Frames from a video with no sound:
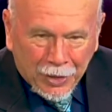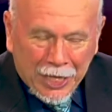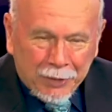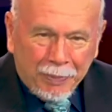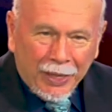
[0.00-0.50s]

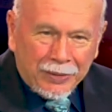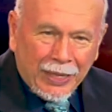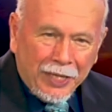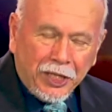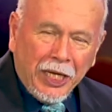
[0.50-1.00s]
I spent
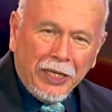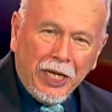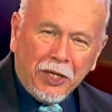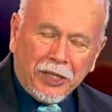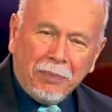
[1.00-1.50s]
18
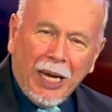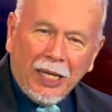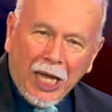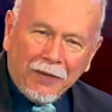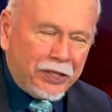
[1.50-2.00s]
years in my
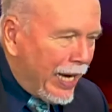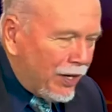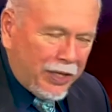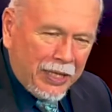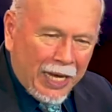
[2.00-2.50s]
life
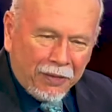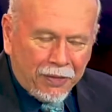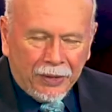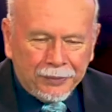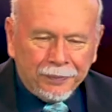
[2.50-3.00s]
scared to death.